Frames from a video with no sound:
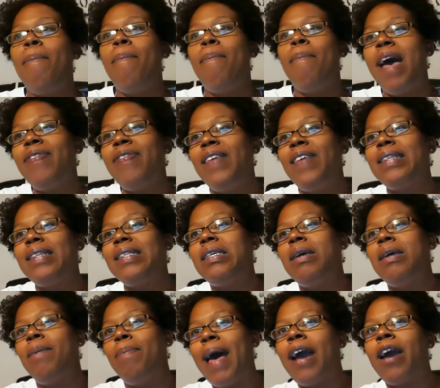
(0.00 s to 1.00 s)
method to
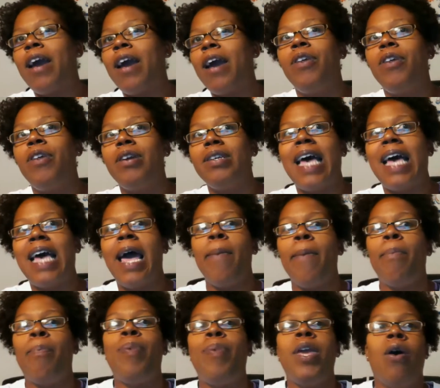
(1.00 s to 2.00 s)
back up their site
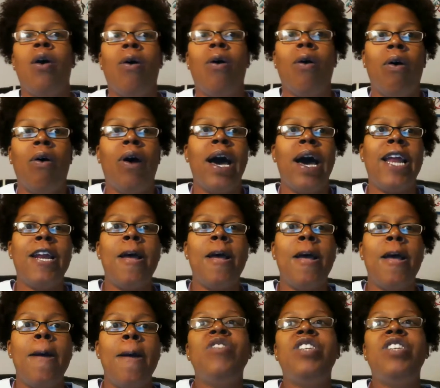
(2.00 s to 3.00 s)
beyond
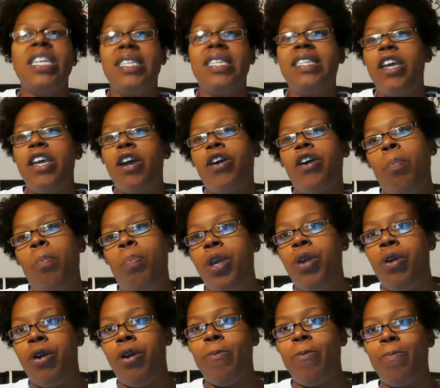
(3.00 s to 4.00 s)
just their
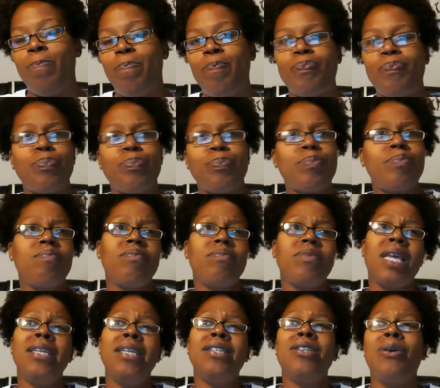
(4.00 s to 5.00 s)
computer. It's